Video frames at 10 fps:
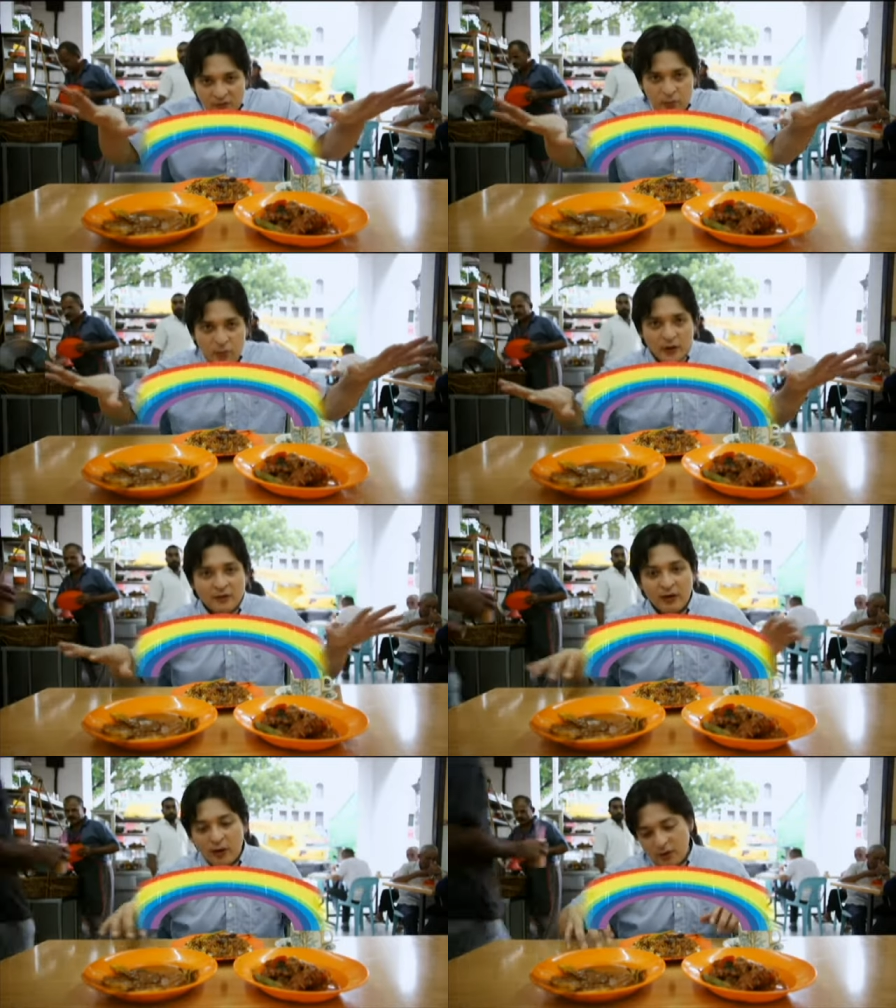spreads
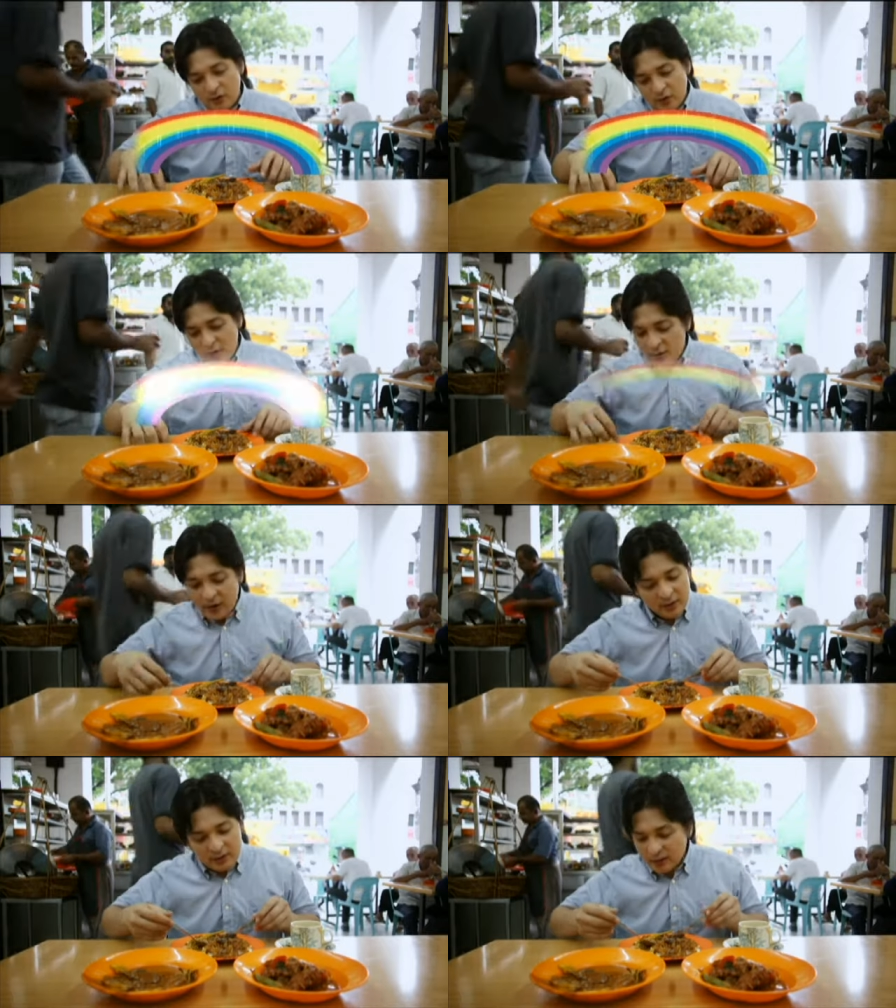out on you, and I
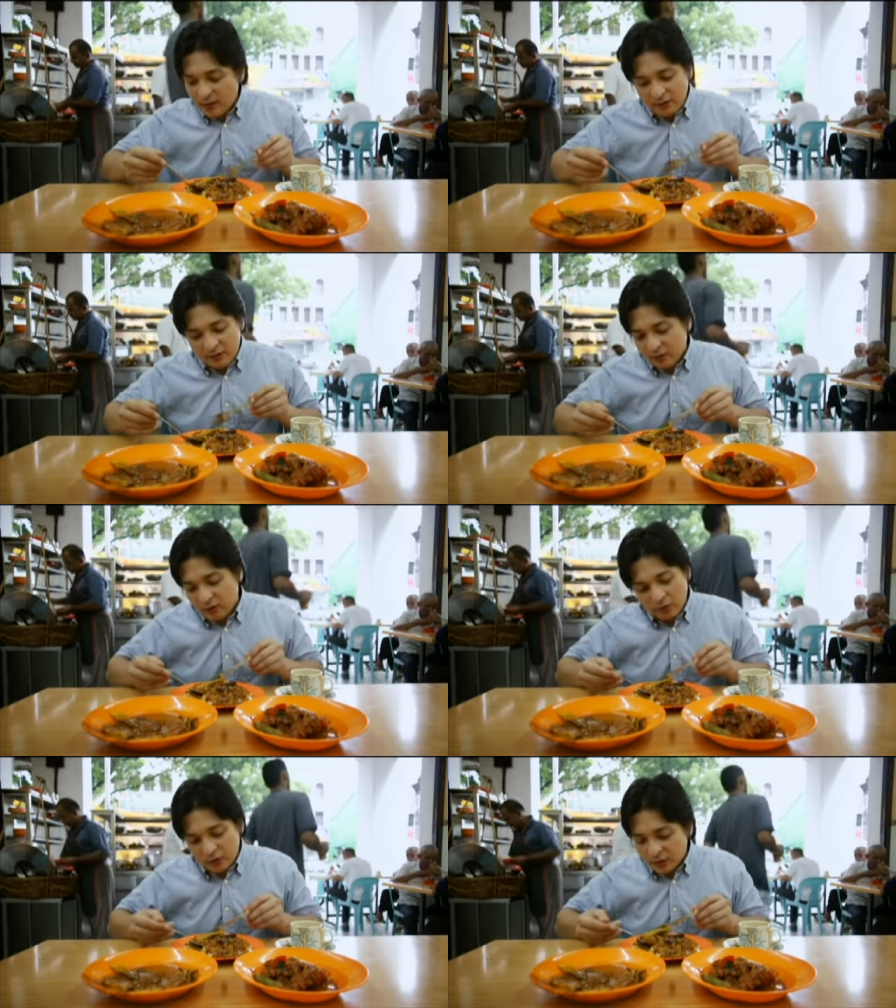think that's just
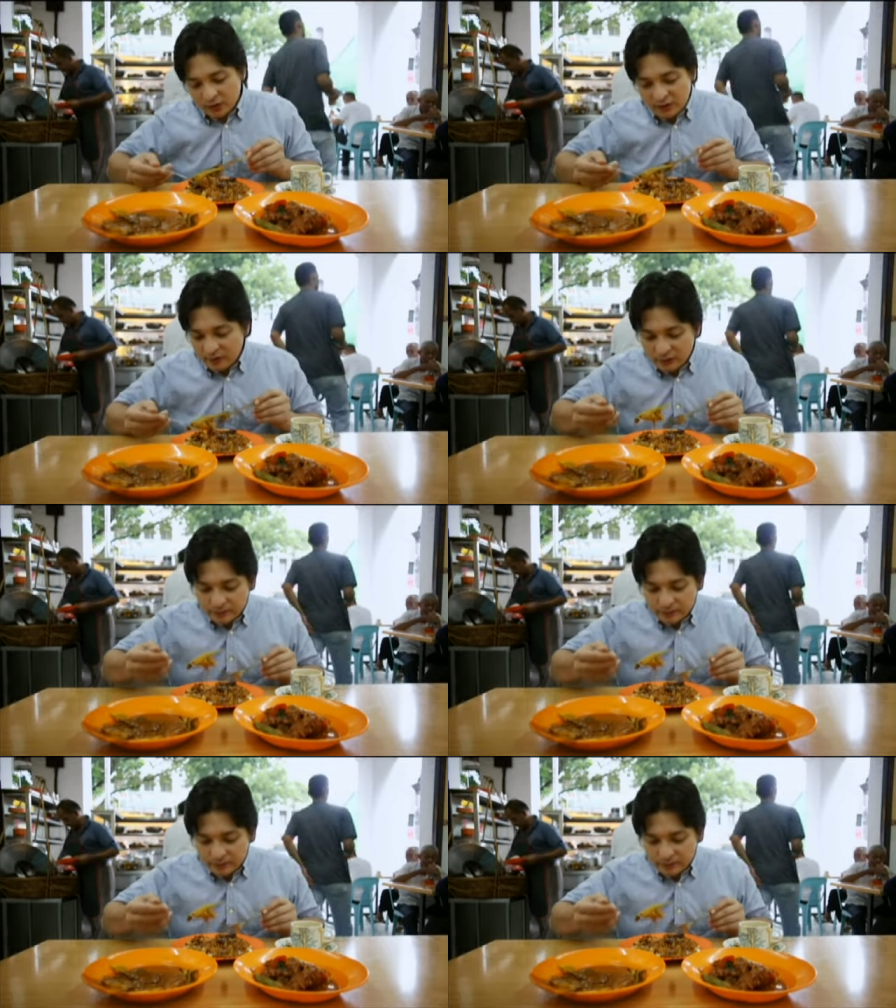gorgeous.